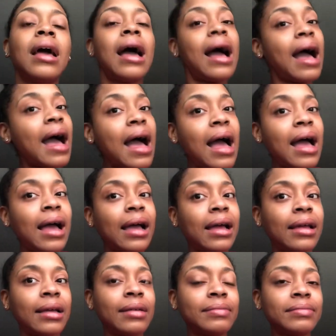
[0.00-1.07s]

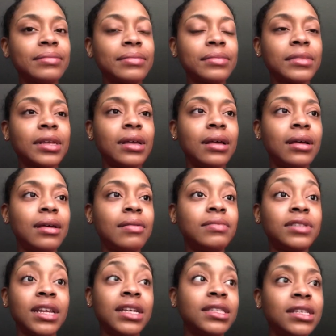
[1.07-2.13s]
Hi.
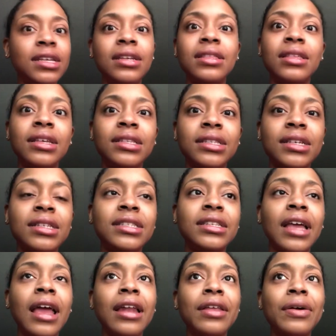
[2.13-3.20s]
Stacy, this is
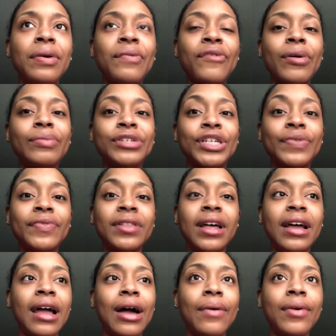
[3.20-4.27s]
Daniel from
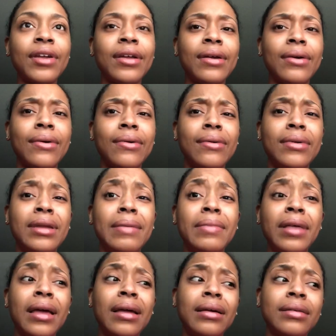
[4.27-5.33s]
Chick-fil-A. How are you? And I'm
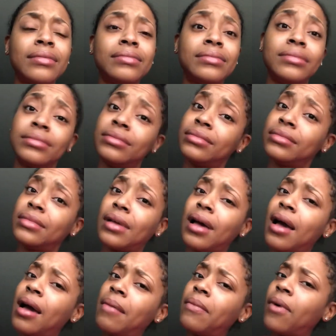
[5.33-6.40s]
like,
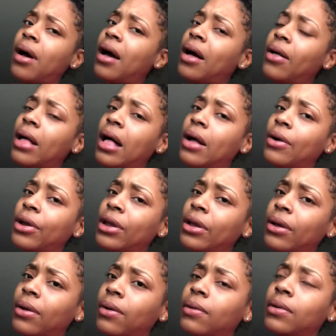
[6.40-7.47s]
I'm well. How are
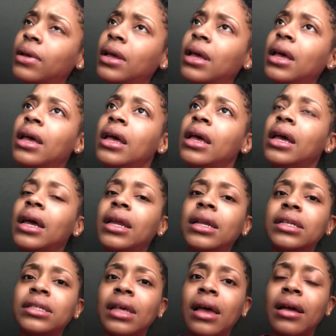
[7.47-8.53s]
you? And
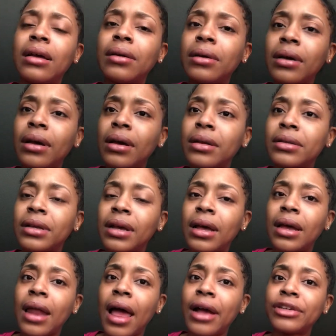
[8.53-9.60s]
he's like, good.
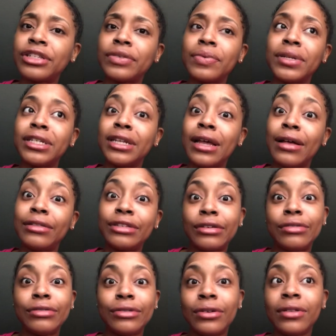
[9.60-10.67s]
Actually reaching out
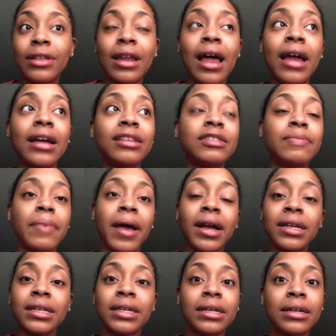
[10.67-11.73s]
to you sooner than I
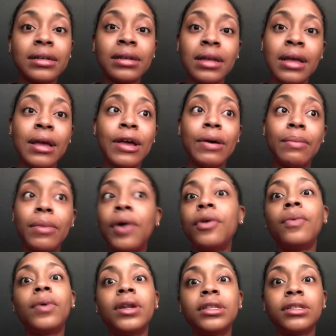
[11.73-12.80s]
expected, but we
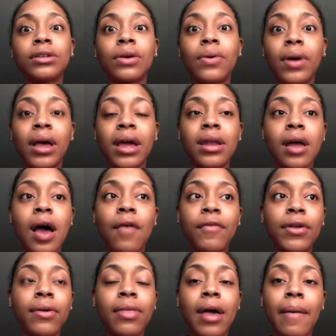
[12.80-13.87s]
wanted to go ahead and
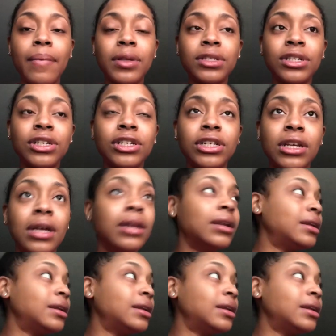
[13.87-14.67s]
offer you that position.